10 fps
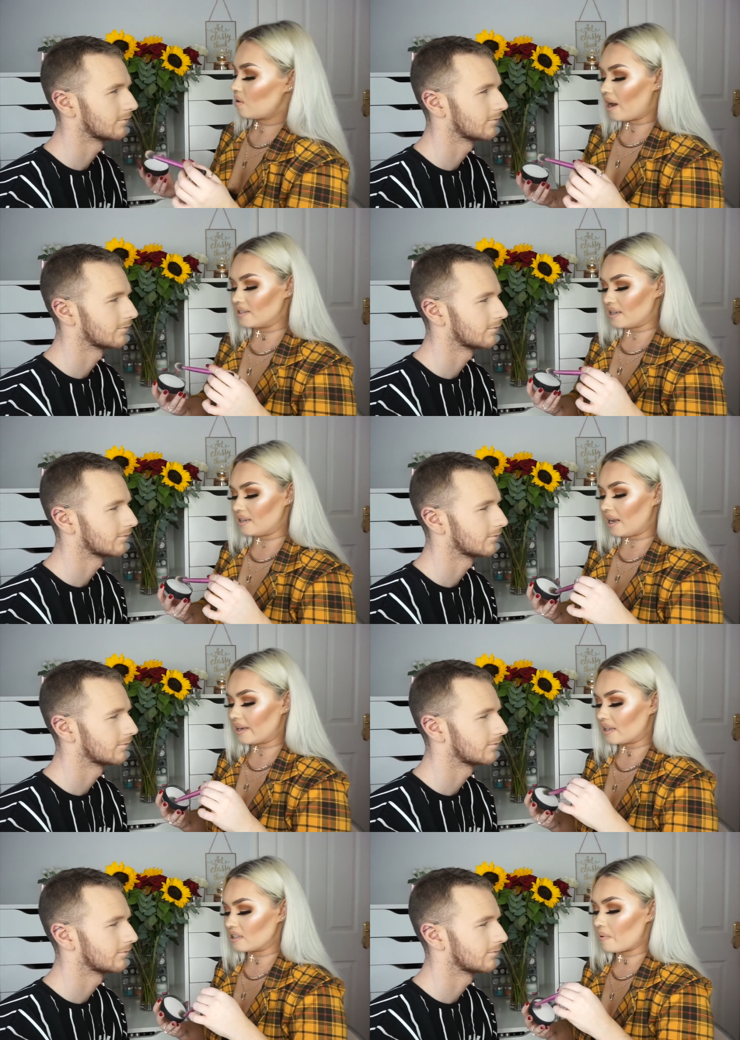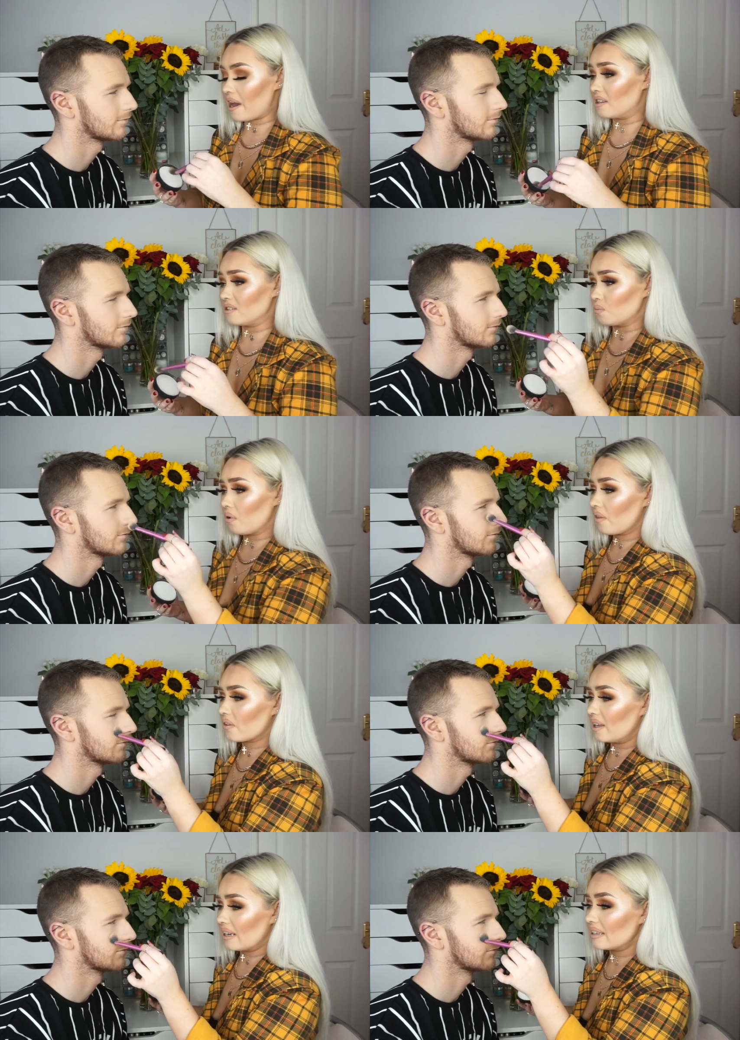Speaker 1: As in, like, it depends what
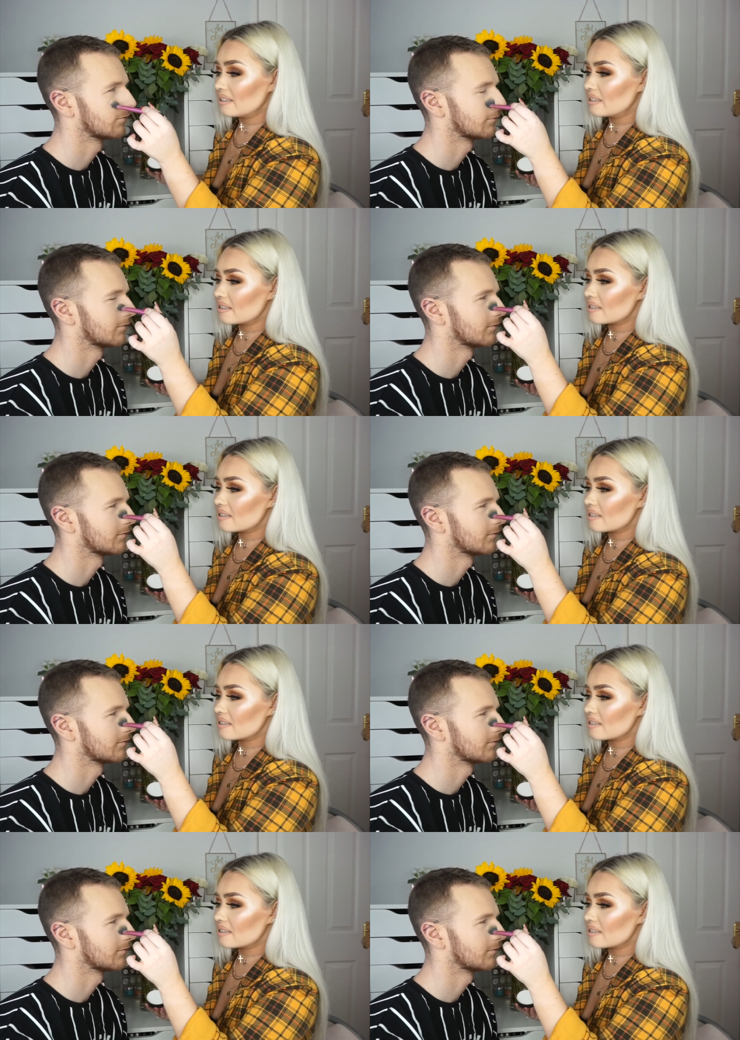it is.